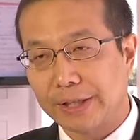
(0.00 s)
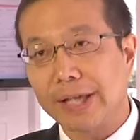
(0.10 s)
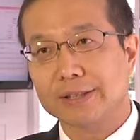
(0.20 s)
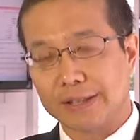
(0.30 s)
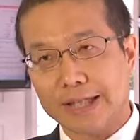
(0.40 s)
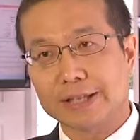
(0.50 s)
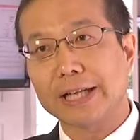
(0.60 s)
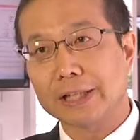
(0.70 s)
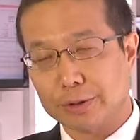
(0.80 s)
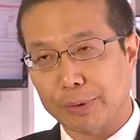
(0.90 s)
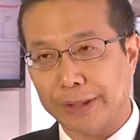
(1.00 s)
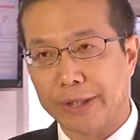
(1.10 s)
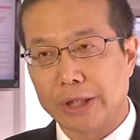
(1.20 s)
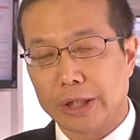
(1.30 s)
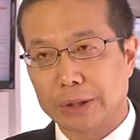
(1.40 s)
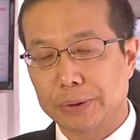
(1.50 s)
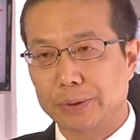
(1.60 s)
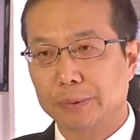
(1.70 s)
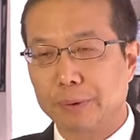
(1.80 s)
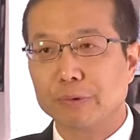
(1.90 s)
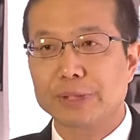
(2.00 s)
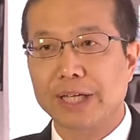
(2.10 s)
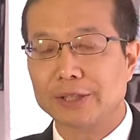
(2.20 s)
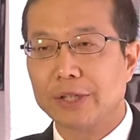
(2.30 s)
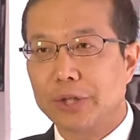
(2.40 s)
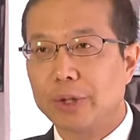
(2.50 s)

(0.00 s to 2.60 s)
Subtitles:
Yes, it's necessary to prove that